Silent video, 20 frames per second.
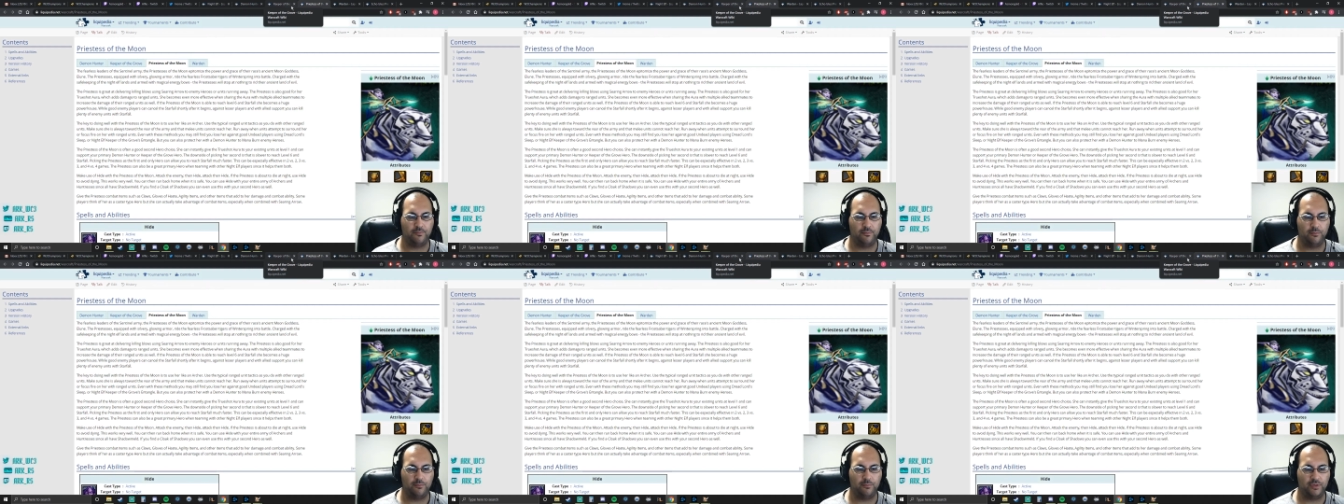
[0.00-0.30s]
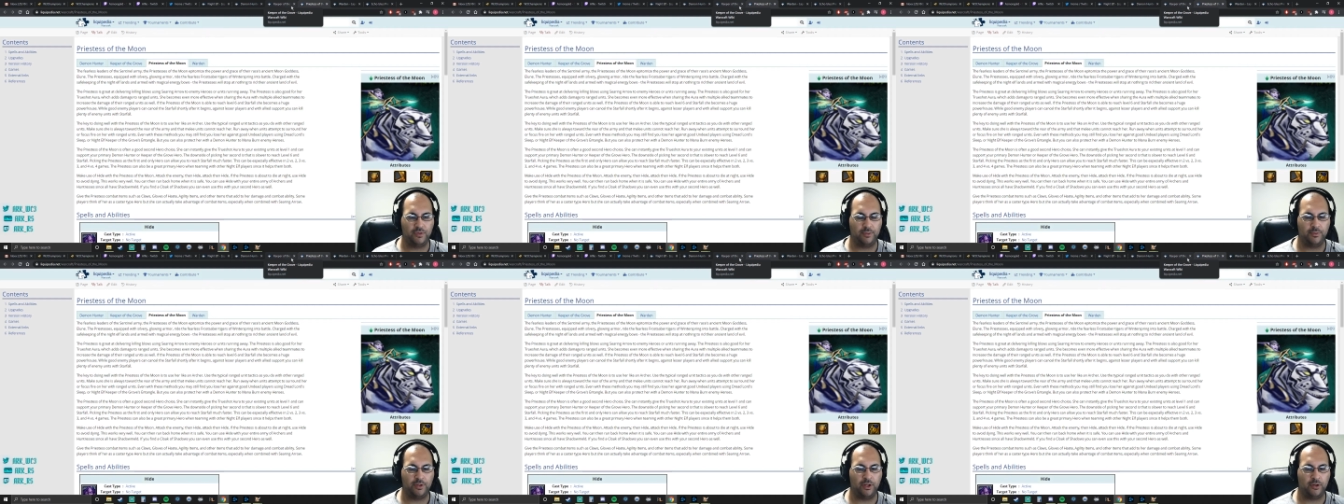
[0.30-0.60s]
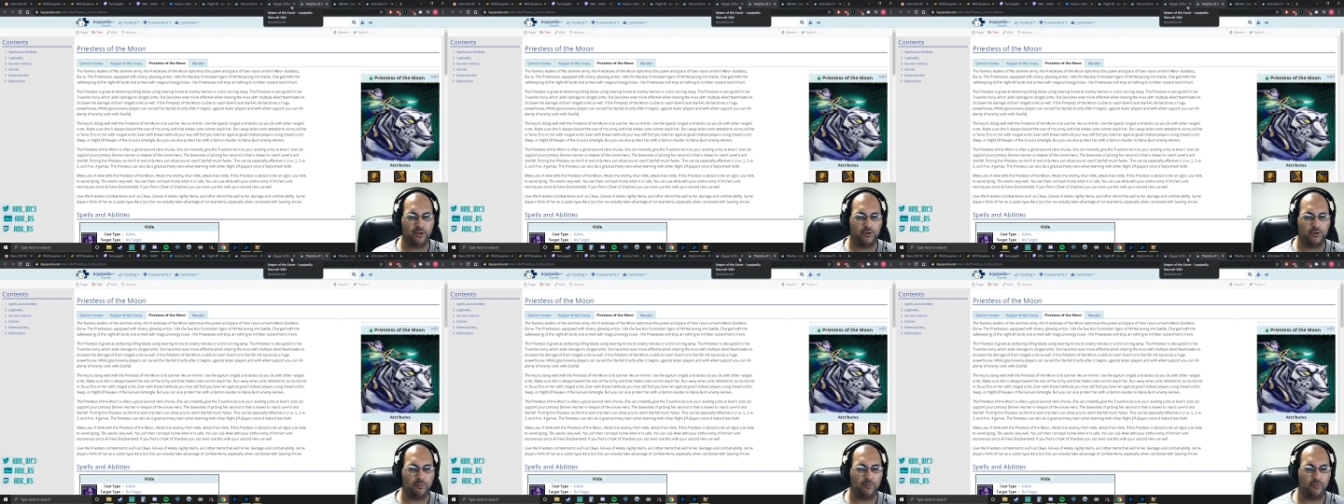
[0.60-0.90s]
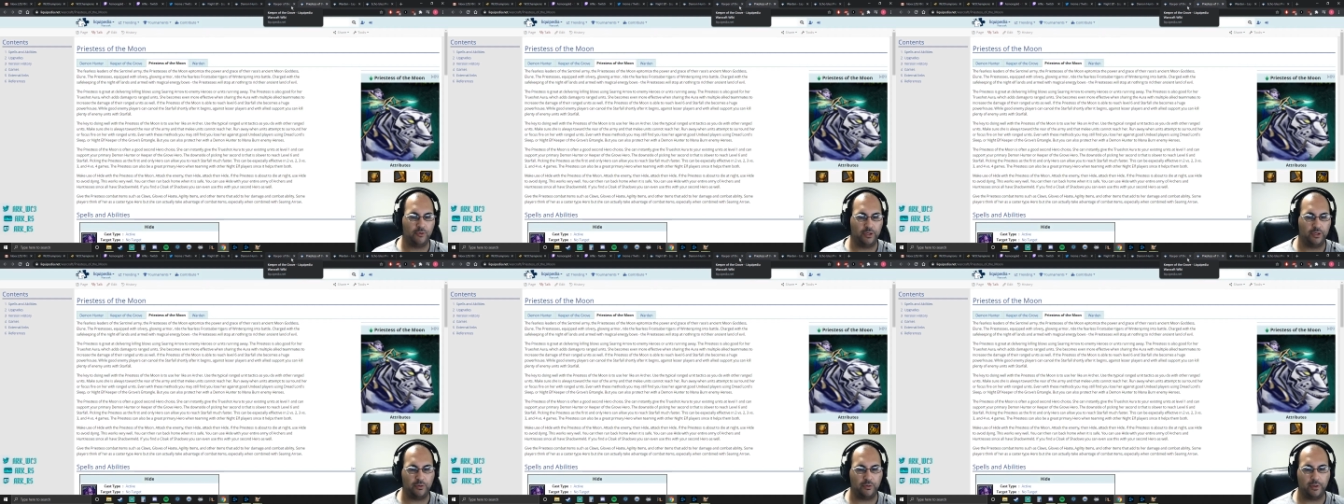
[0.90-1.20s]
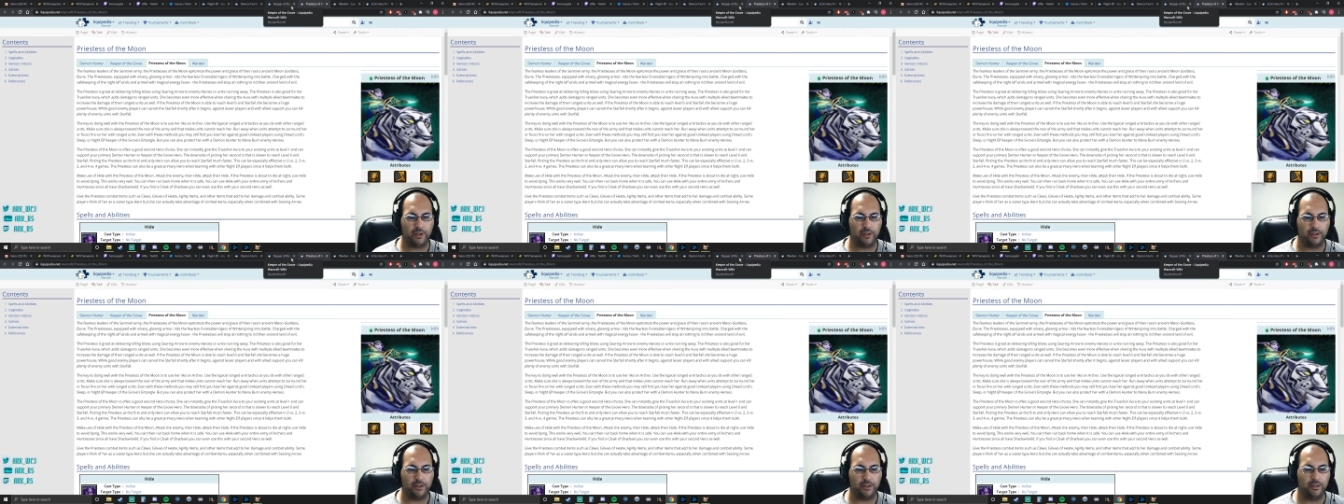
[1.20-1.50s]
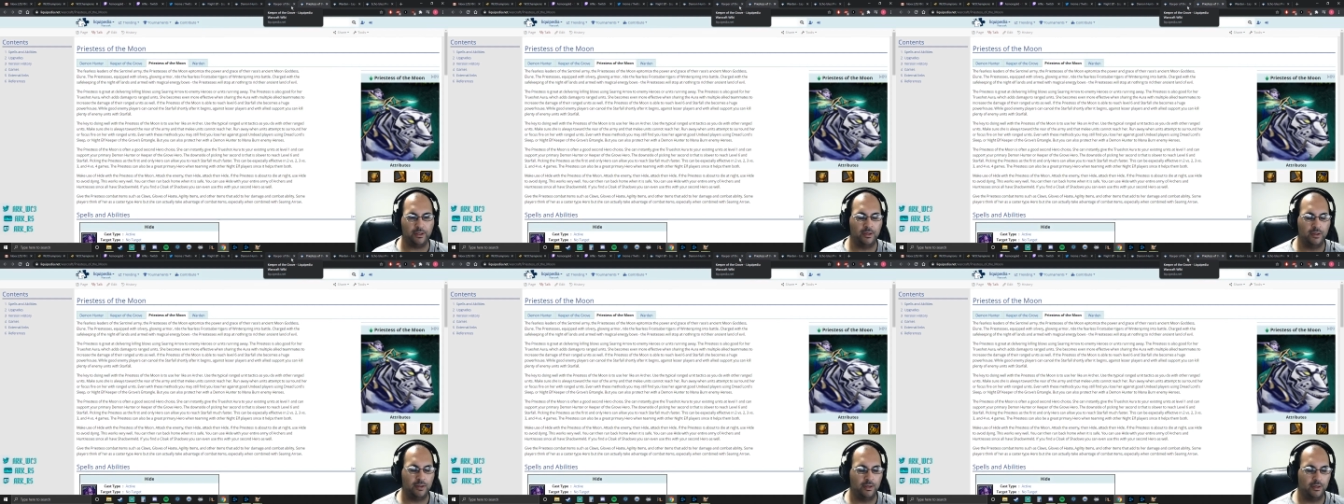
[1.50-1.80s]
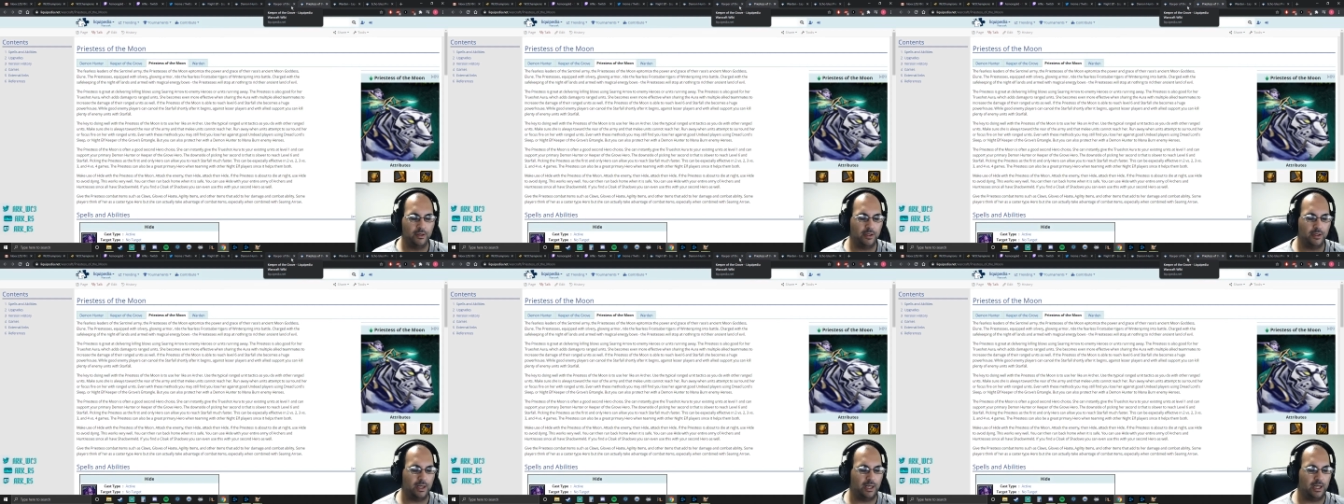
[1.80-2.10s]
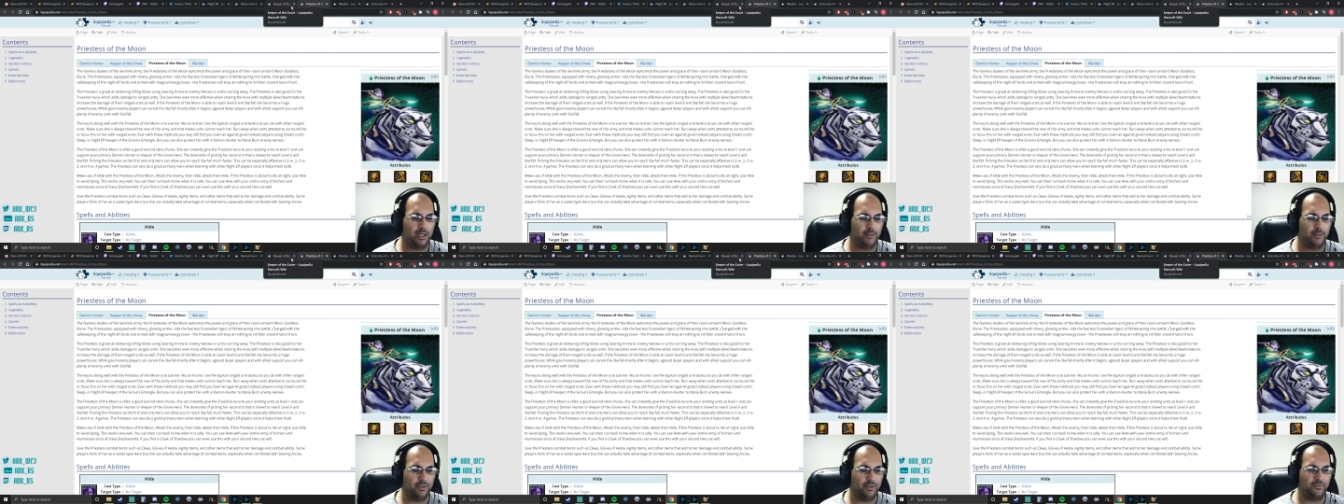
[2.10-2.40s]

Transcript: Demon Hunter pretty quickly um,